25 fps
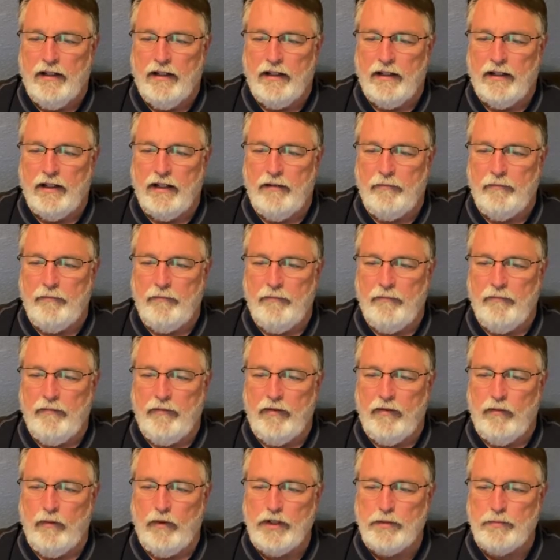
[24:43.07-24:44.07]

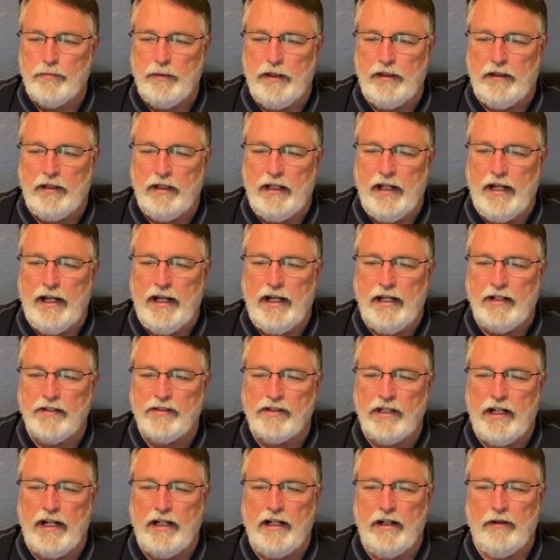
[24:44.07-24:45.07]
Yep, we spent the day
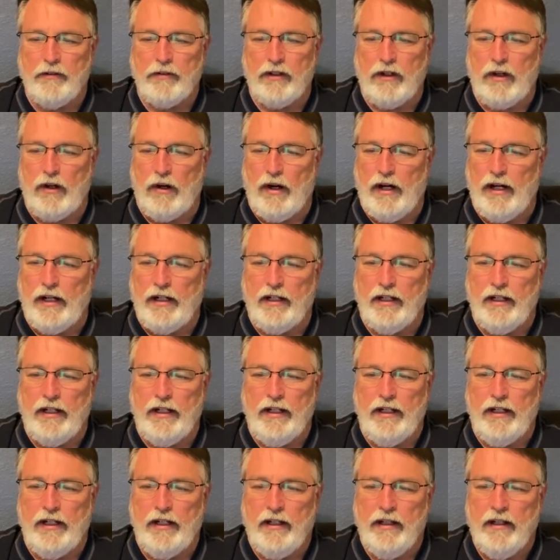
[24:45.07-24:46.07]
outside. It was a great
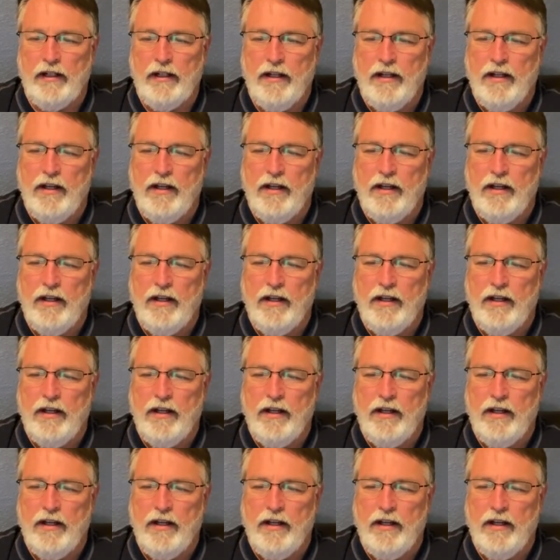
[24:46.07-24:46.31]
day.